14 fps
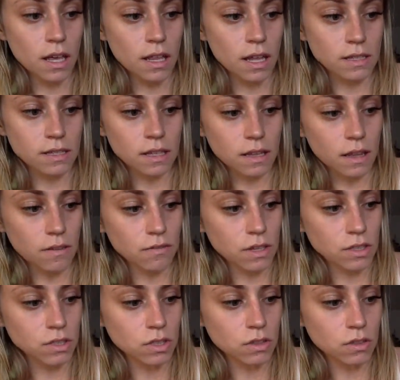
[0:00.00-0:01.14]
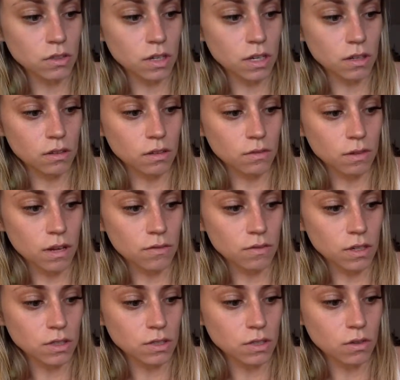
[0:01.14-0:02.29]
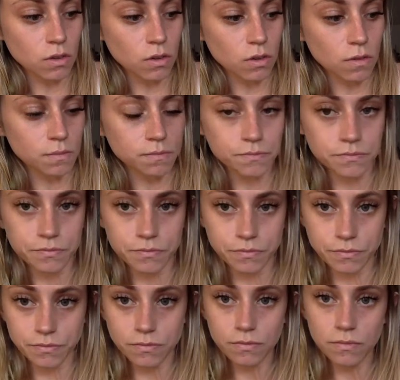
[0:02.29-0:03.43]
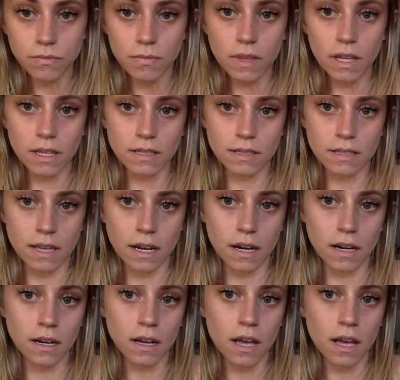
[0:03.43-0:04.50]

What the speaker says: That's the left ventricle, and then the right ventricle is there.